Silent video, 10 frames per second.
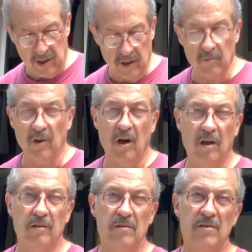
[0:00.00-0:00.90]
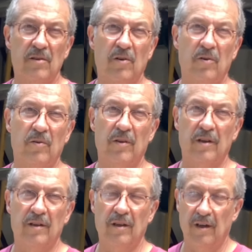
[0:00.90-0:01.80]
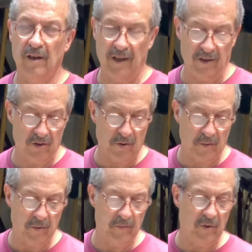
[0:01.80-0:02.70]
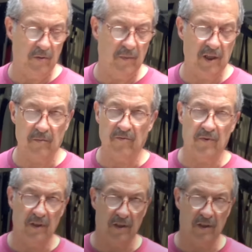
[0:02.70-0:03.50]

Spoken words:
cut them long so that I can trim them and make them fit